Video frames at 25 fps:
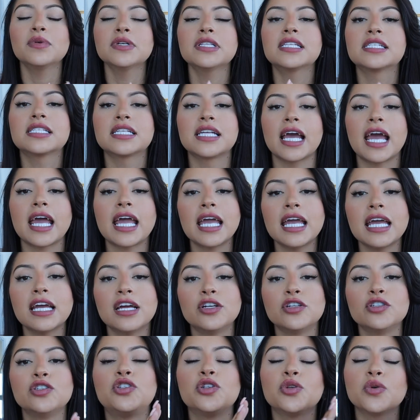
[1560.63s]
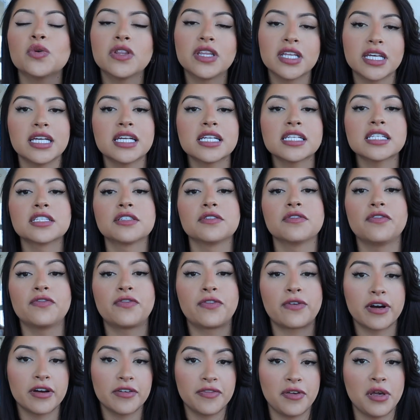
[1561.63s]
I would say do this
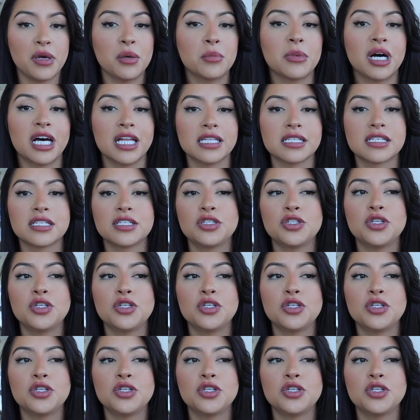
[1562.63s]
for a few months.